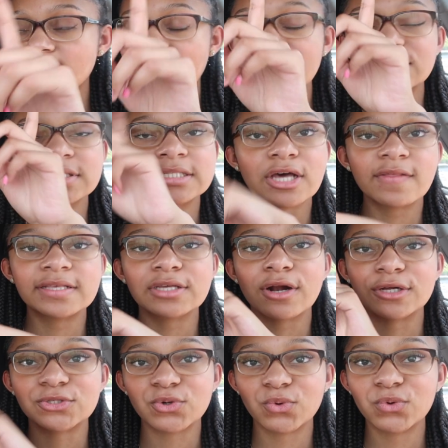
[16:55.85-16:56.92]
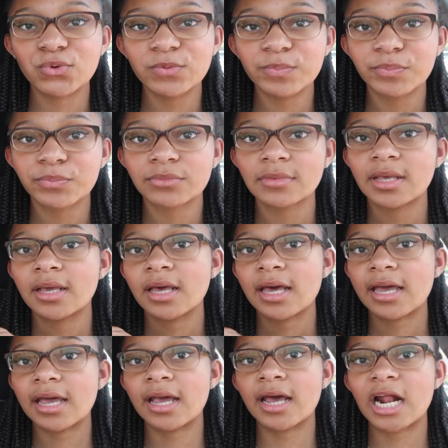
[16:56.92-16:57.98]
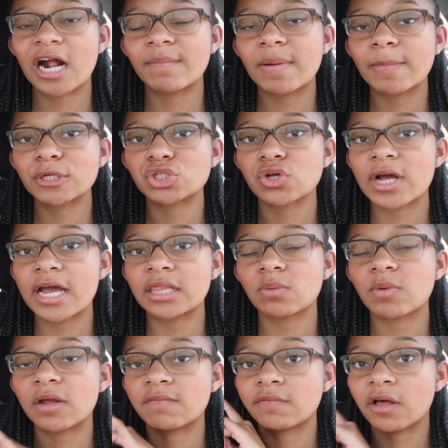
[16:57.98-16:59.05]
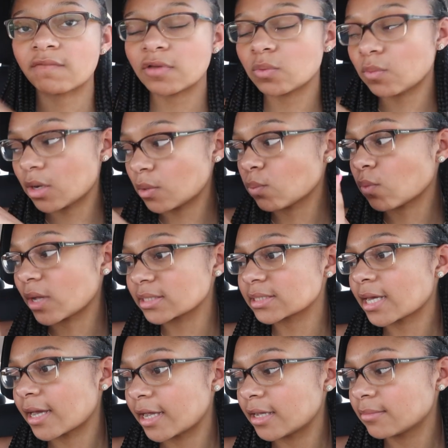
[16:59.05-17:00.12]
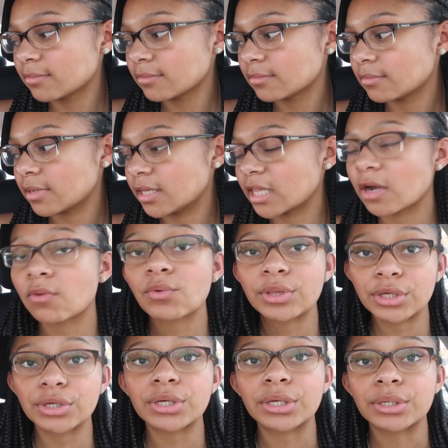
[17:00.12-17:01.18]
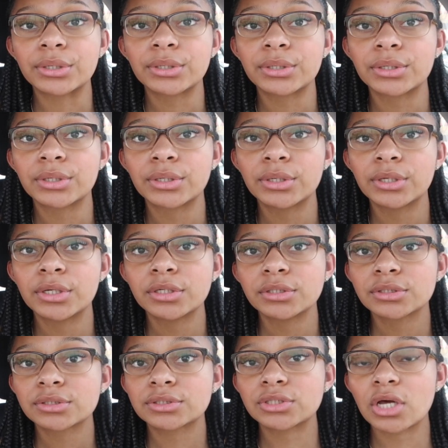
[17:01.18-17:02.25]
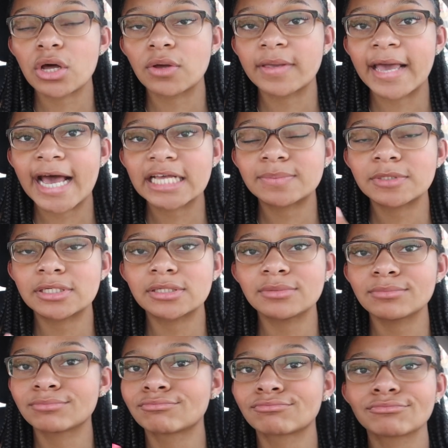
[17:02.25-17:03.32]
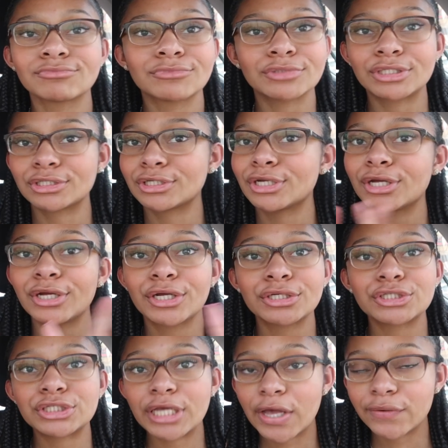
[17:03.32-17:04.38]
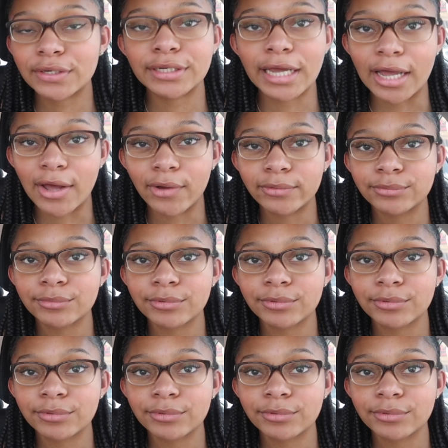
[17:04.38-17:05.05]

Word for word: They used to sell these at our school. And I remember trying the red velvet one one time. And they were really good. Yeah. So Yasmin, she held it down.